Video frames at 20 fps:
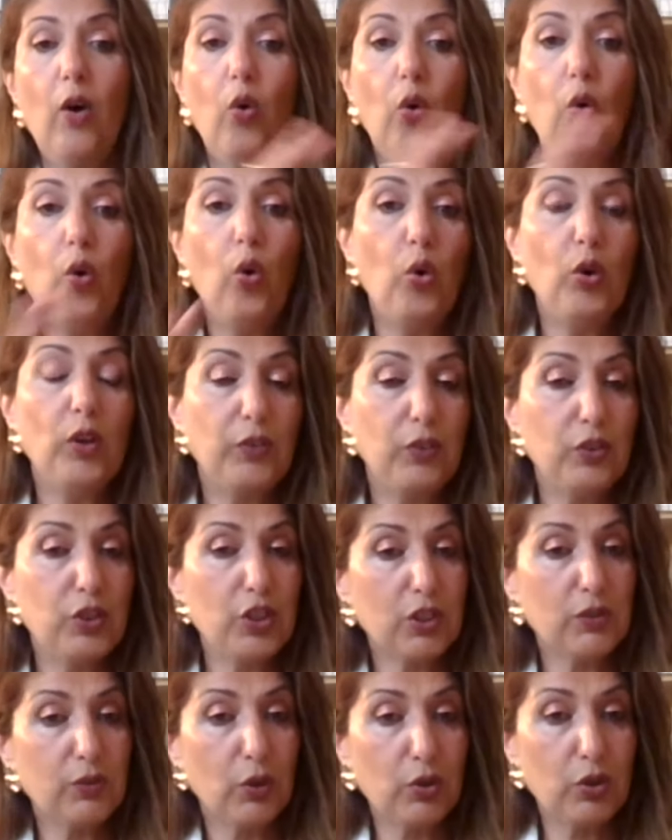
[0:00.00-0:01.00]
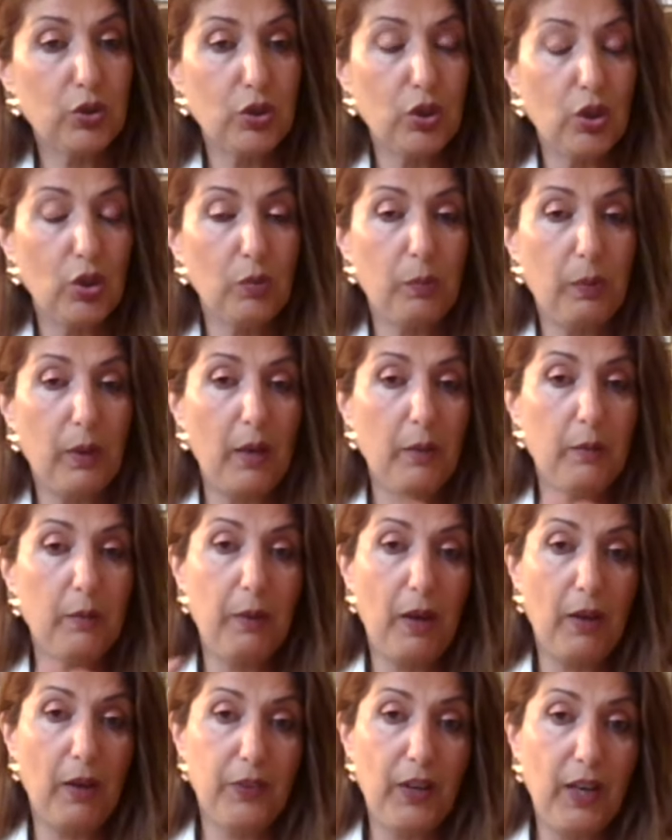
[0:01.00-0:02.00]
Or if you just want to know,
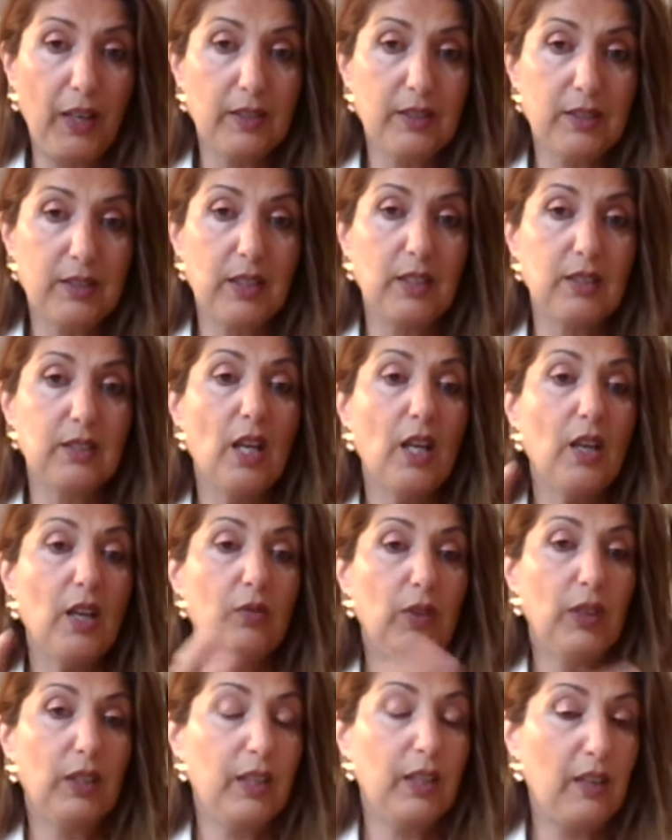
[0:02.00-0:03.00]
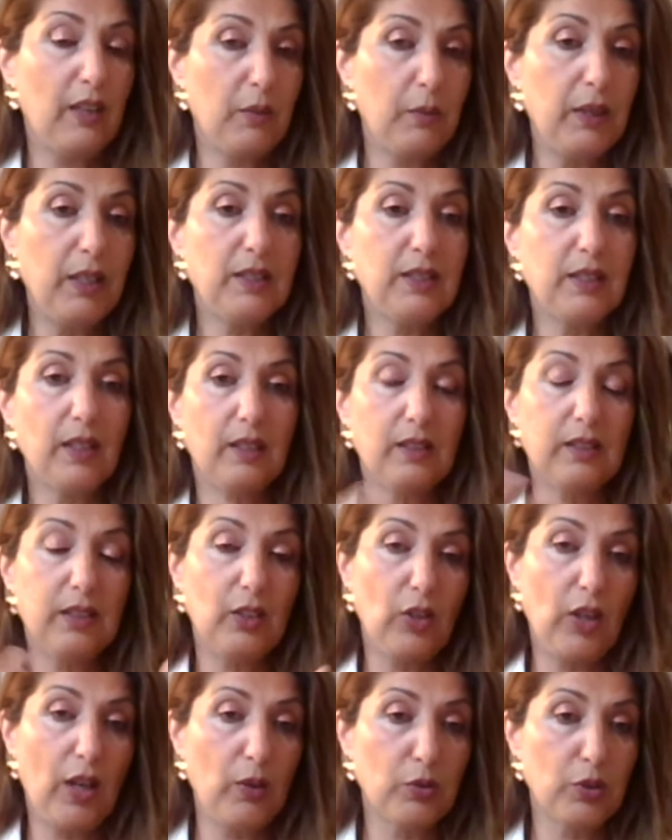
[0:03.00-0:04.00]
buy fragrances, we can have a meeting. I'll tell
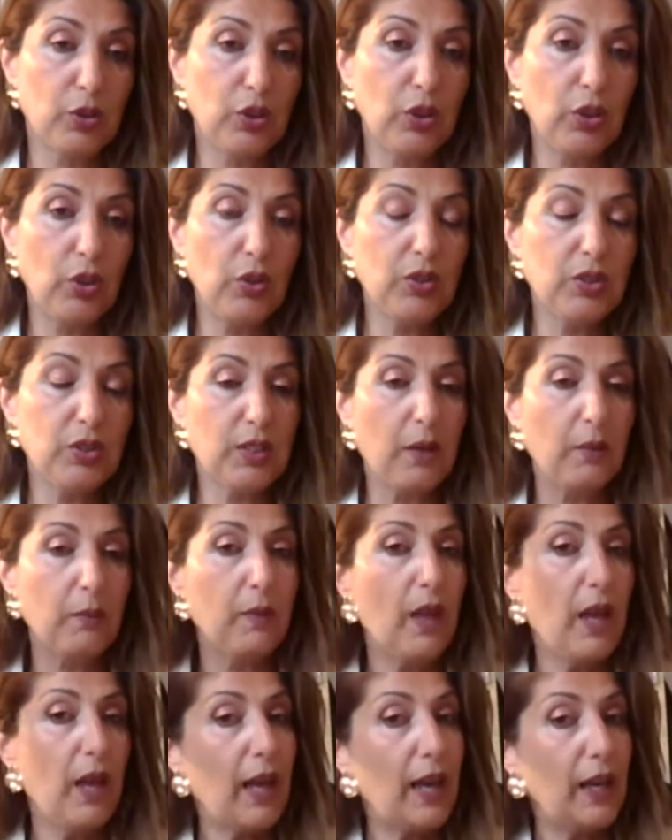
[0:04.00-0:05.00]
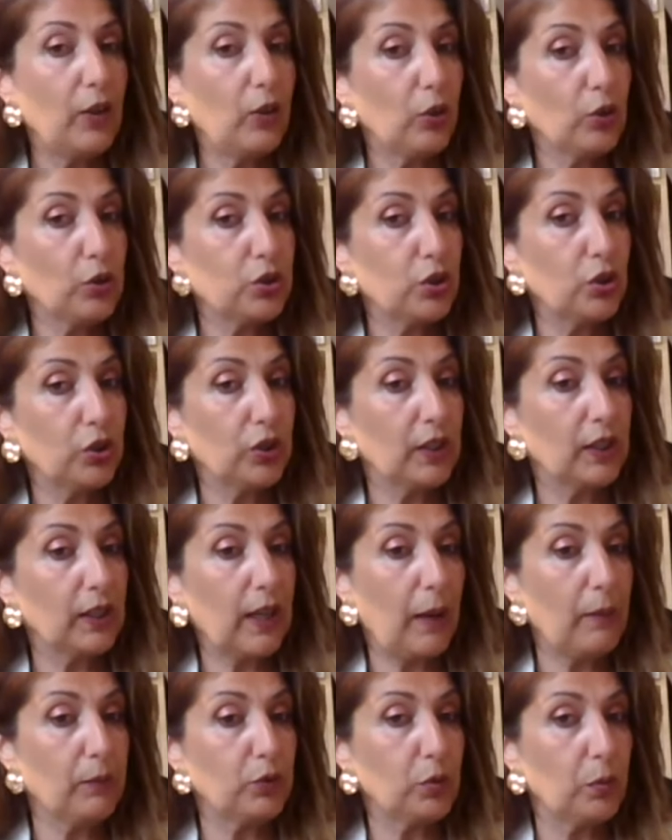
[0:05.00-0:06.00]
you how to use them, and also you can
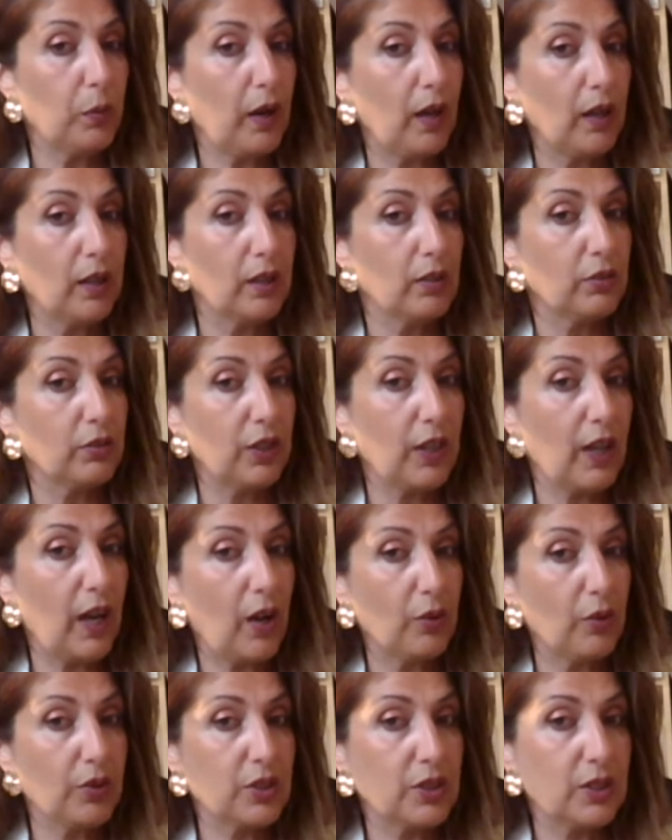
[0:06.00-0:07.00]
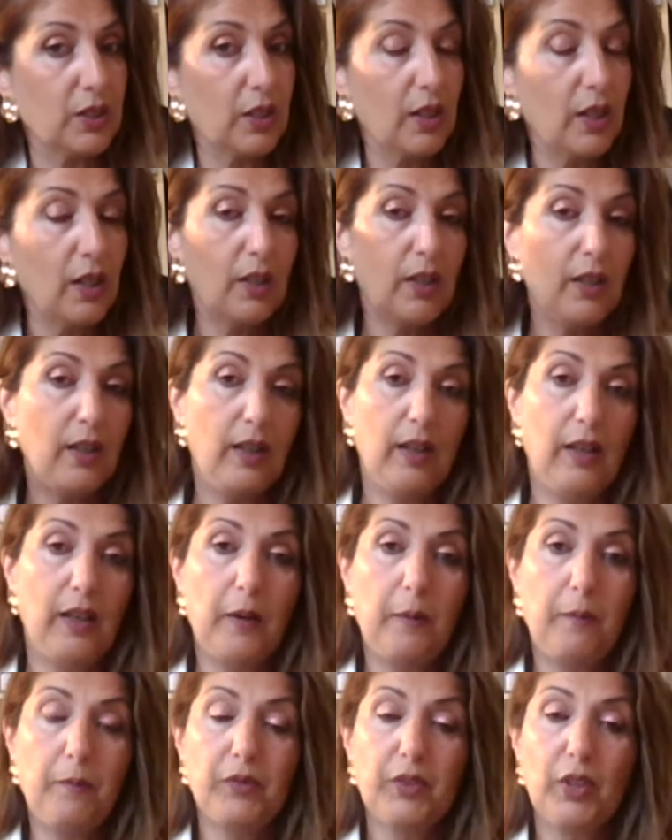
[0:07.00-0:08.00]
come to my 3 hours
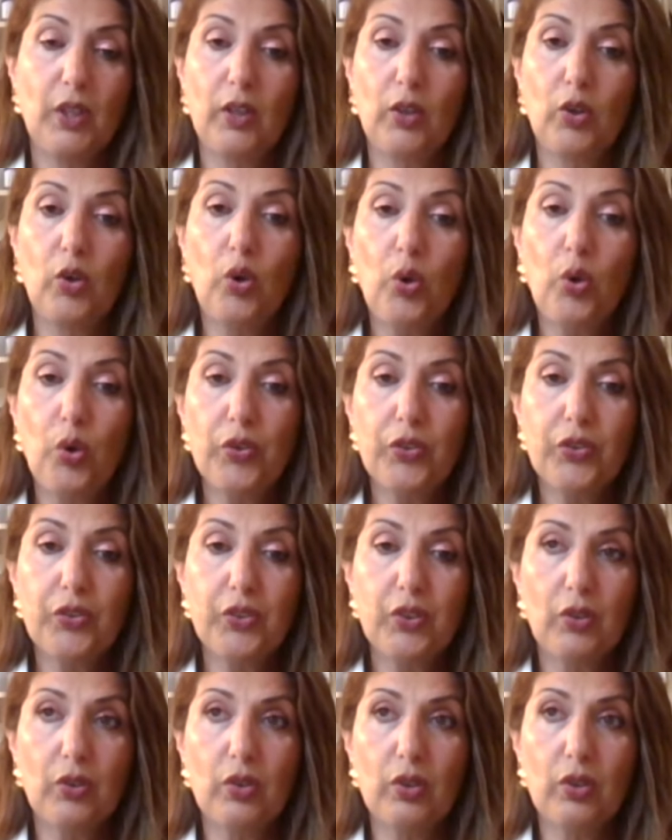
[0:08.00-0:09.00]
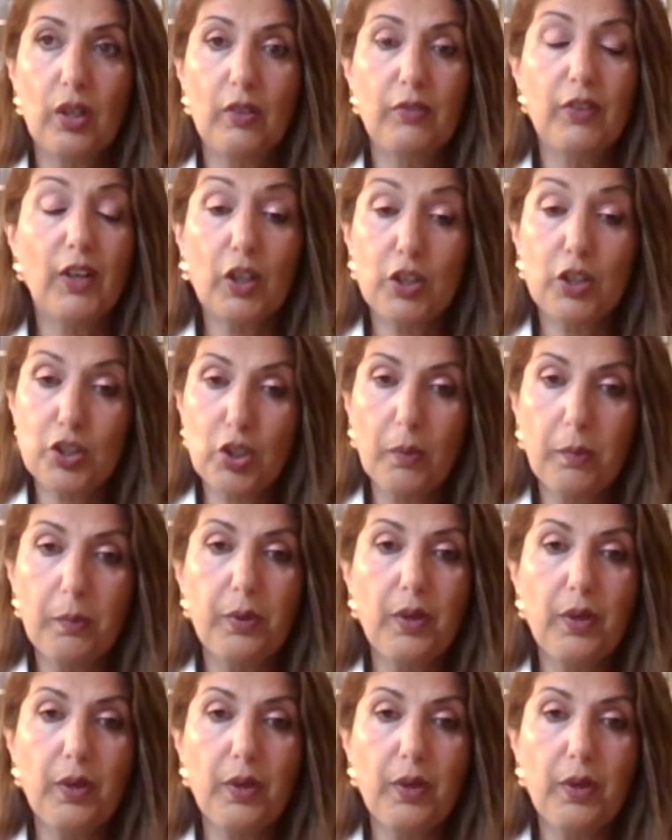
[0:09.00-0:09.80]
a course or a workshop,